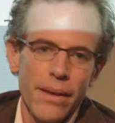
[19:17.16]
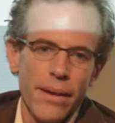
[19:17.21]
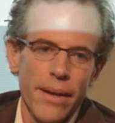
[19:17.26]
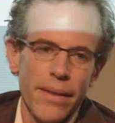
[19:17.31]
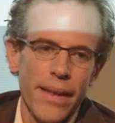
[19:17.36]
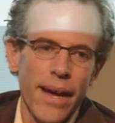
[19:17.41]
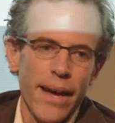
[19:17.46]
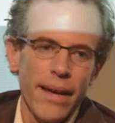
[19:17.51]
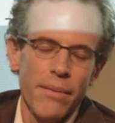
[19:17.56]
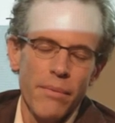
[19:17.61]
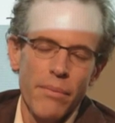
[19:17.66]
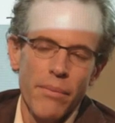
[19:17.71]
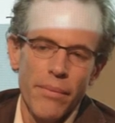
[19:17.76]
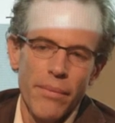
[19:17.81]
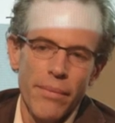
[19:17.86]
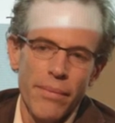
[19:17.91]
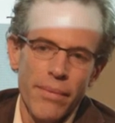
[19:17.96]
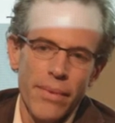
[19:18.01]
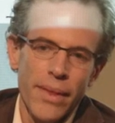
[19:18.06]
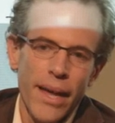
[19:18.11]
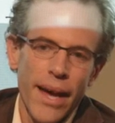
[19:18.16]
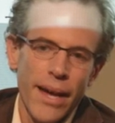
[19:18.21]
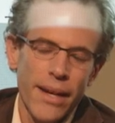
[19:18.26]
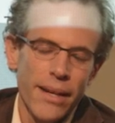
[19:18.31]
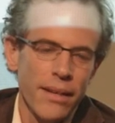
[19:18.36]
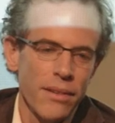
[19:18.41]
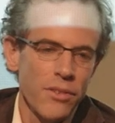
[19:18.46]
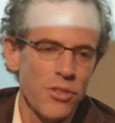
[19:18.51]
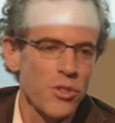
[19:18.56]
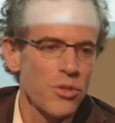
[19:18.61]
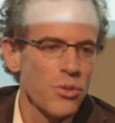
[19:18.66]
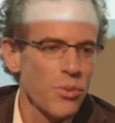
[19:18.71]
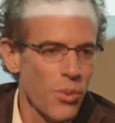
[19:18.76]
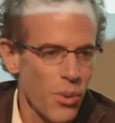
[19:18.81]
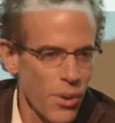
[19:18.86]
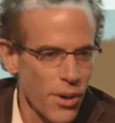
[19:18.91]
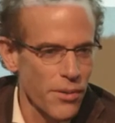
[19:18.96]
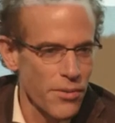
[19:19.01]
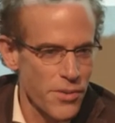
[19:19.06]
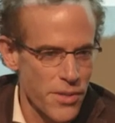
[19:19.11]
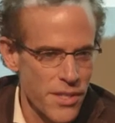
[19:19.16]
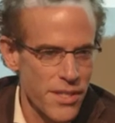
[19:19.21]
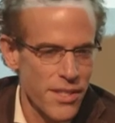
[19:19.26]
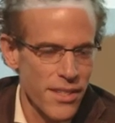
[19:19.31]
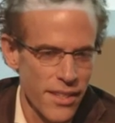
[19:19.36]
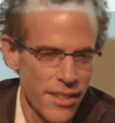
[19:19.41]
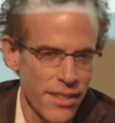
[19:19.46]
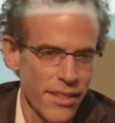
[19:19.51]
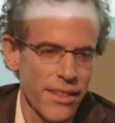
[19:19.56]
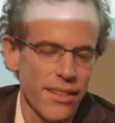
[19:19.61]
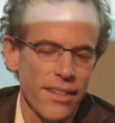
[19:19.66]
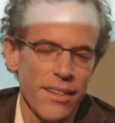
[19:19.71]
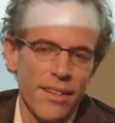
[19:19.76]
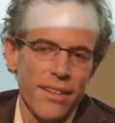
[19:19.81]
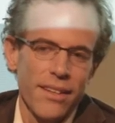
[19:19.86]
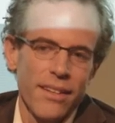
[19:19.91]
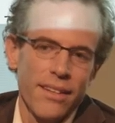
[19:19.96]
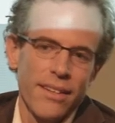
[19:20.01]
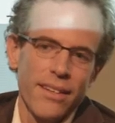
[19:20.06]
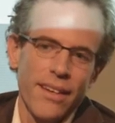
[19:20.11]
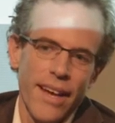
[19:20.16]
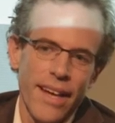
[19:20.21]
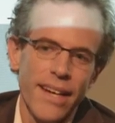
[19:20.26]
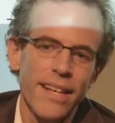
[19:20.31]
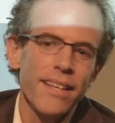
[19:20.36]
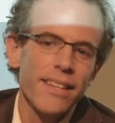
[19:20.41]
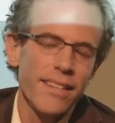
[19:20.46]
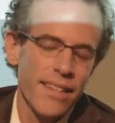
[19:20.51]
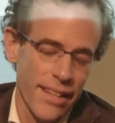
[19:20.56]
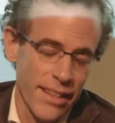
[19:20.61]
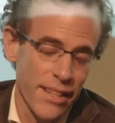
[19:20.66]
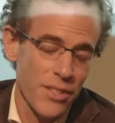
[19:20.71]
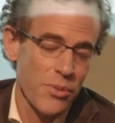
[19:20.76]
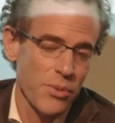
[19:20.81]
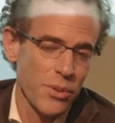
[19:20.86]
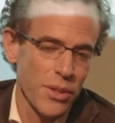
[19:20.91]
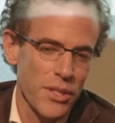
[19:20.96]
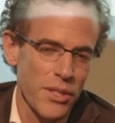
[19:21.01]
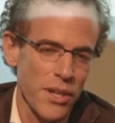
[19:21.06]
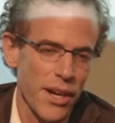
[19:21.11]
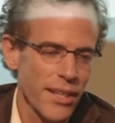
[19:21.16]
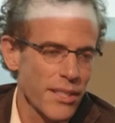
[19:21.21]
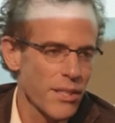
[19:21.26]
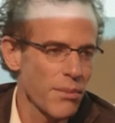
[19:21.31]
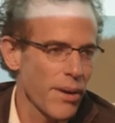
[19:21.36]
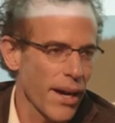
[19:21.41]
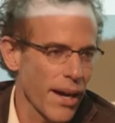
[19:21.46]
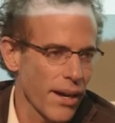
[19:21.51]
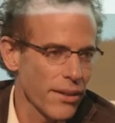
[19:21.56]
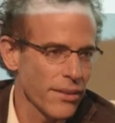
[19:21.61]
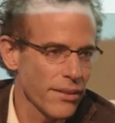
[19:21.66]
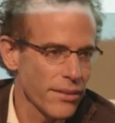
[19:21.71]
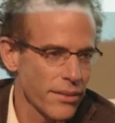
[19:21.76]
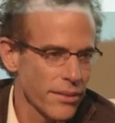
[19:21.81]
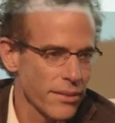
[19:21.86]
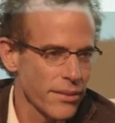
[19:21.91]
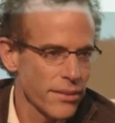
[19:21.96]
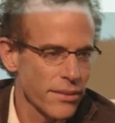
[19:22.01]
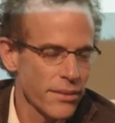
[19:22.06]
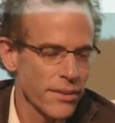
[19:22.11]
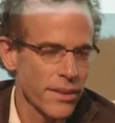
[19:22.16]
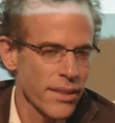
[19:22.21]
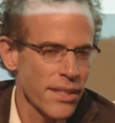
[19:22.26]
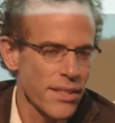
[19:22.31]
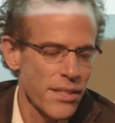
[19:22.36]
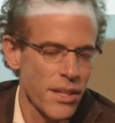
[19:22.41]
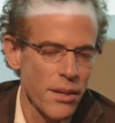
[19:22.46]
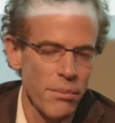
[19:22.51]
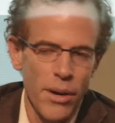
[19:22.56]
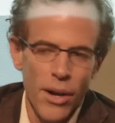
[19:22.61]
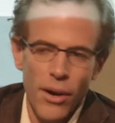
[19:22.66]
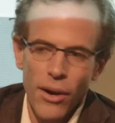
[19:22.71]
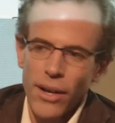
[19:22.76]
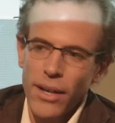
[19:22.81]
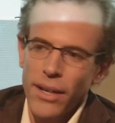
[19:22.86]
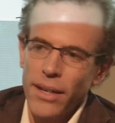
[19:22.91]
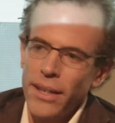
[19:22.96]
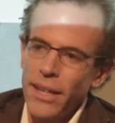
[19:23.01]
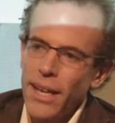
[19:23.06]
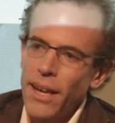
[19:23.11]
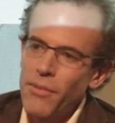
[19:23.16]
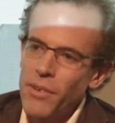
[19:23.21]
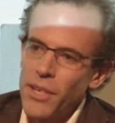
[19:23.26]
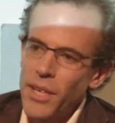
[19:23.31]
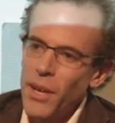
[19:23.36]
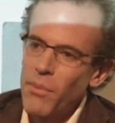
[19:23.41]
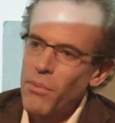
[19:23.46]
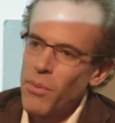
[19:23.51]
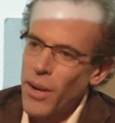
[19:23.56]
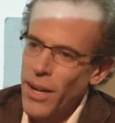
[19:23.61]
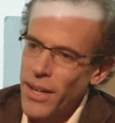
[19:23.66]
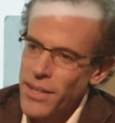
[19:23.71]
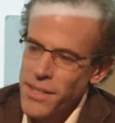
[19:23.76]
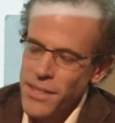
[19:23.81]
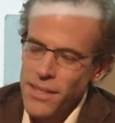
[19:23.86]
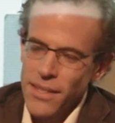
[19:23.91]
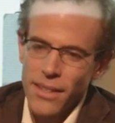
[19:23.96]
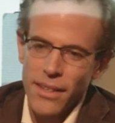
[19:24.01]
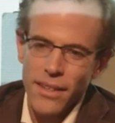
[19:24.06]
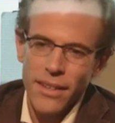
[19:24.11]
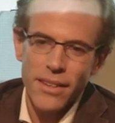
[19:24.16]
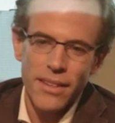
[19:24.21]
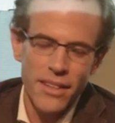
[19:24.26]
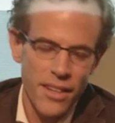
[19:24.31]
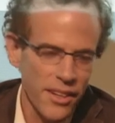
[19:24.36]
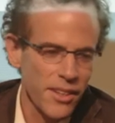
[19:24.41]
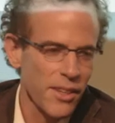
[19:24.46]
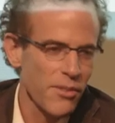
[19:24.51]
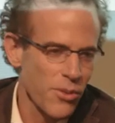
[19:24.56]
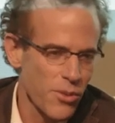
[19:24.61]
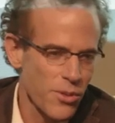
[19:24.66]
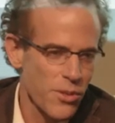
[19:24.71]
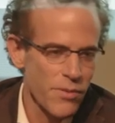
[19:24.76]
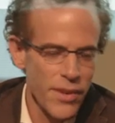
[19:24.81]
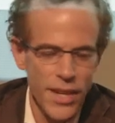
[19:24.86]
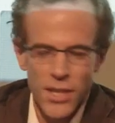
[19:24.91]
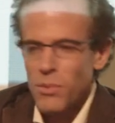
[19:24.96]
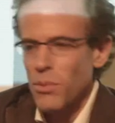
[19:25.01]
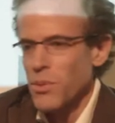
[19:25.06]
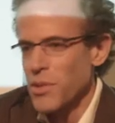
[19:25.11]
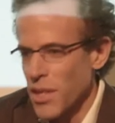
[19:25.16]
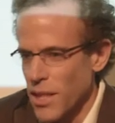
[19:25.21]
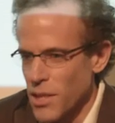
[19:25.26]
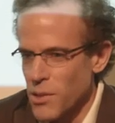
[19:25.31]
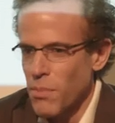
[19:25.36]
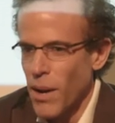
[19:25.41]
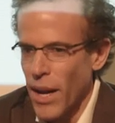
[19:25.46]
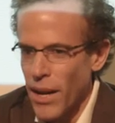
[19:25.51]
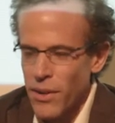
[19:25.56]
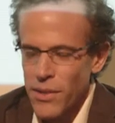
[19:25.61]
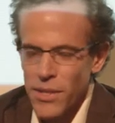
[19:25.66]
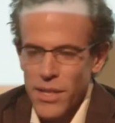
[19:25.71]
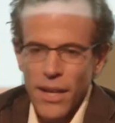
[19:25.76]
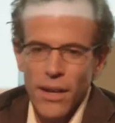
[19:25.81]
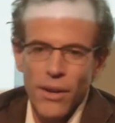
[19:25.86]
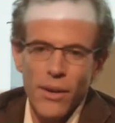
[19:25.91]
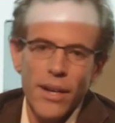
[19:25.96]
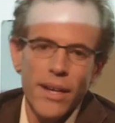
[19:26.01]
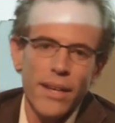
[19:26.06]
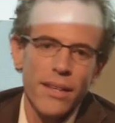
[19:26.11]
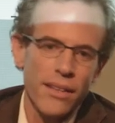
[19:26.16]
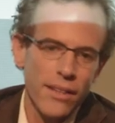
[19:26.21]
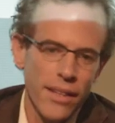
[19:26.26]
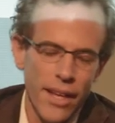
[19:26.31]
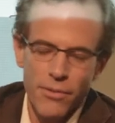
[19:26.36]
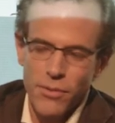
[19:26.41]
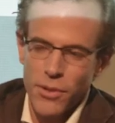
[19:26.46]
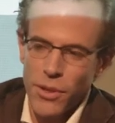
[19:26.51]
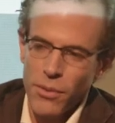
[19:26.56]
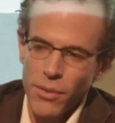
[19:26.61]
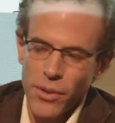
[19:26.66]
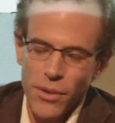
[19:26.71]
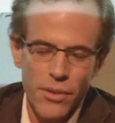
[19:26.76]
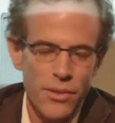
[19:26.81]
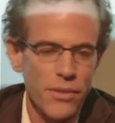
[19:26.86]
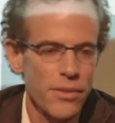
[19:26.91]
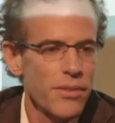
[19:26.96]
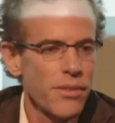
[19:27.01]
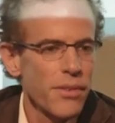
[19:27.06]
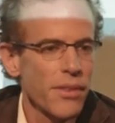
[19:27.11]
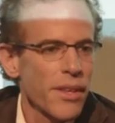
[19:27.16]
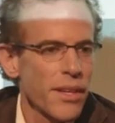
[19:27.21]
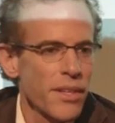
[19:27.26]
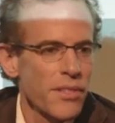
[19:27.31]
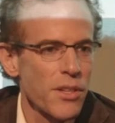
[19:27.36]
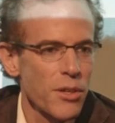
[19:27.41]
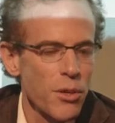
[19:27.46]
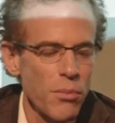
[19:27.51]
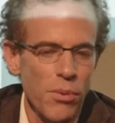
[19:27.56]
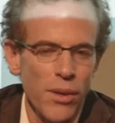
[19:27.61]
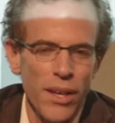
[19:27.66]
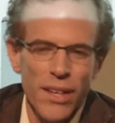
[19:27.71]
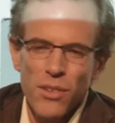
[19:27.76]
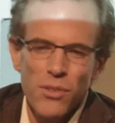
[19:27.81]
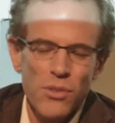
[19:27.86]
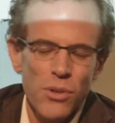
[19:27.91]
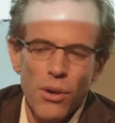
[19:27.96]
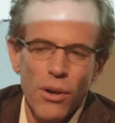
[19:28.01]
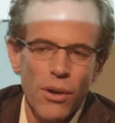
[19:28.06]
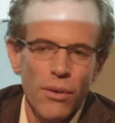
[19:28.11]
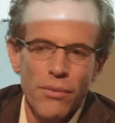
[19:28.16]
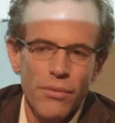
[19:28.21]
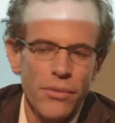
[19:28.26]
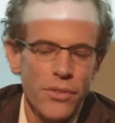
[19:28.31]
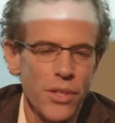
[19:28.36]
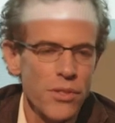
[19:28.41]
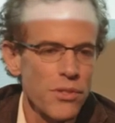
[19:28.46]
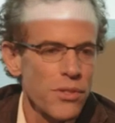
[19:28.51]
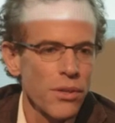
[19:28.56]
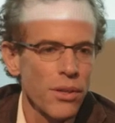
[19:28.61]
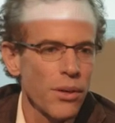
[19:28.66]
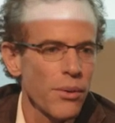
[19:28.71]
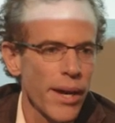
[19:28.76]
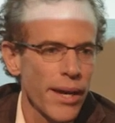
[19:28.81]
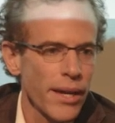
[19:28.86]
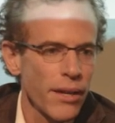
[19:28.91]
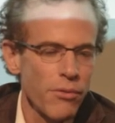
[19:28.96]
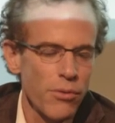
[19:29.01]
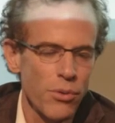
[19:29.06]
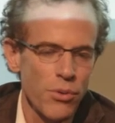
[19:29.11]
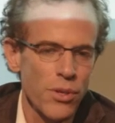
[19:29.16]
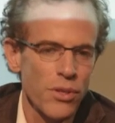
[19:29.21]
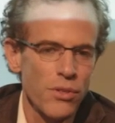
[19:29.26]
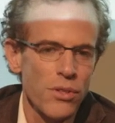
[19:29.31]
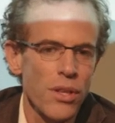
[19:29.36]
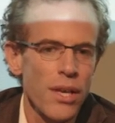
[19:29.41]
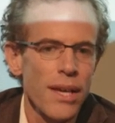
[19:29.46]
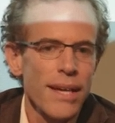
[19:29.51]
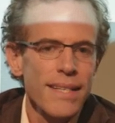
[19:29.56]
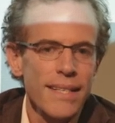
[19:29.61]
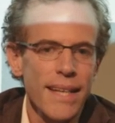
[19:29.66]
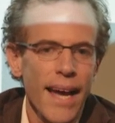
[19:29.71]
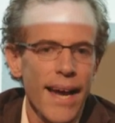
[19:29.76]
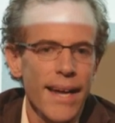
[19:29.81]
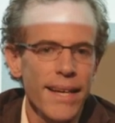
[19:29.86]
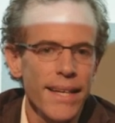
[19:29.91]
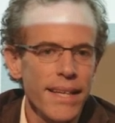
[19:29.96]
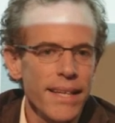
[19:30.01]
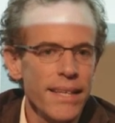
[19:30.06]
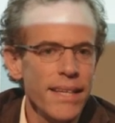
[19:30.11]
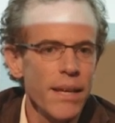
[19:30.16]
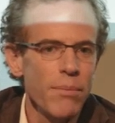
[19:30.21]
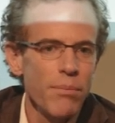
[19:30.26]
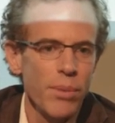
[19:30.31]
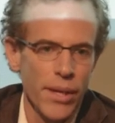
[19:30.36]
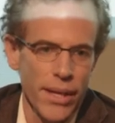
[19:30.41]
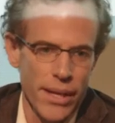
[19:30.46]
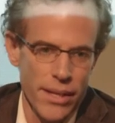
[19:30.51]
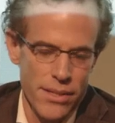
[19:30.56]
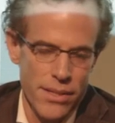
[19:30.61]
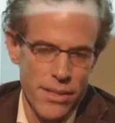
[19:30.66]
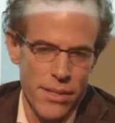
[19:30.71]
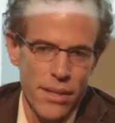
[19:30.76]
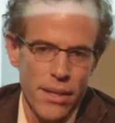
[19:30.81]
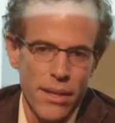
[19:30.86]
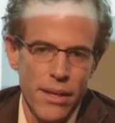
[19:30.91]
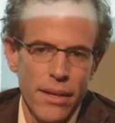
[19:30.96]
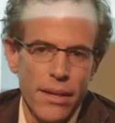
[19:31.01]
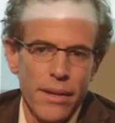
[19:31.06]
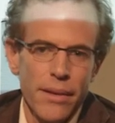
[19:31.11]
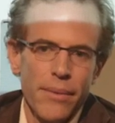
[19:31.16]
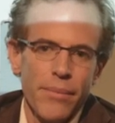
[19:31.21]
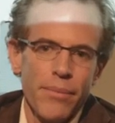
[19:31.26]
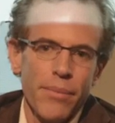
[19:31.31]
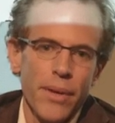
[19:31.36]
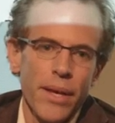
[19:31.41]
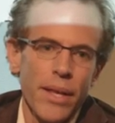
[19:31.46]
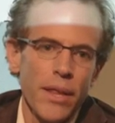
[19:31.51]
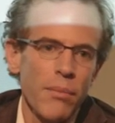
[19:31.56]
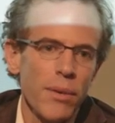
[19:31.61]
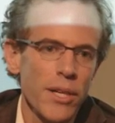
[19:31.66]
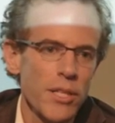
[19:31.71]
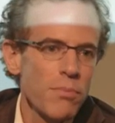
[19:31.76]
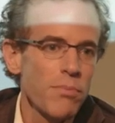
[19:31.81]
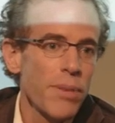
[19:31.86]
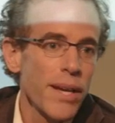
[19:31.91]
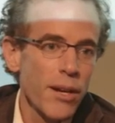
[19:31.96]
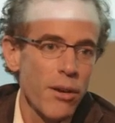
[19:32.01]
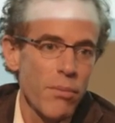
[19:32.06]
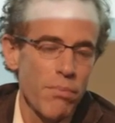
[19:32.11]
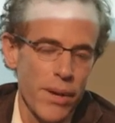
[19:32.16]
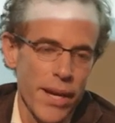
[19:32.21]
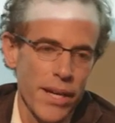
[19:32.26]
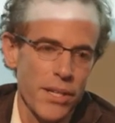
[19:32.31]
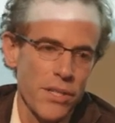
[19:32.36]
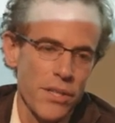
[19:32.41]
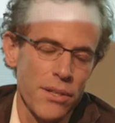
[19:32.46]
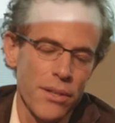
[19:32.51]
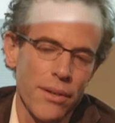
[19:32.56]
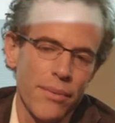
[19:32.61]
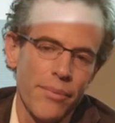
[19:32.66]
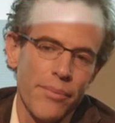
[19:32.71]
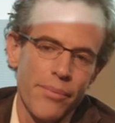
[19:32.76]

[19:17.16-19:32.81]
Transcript: And that, that dwarfs anything that's really talked about, at least in America in the everyday press. The ugly fruits and vegetables, the expired dairy, the leftover things on your plate. Those are all just low hanging fruit. They're tiny nibblings. In the much bigger picture,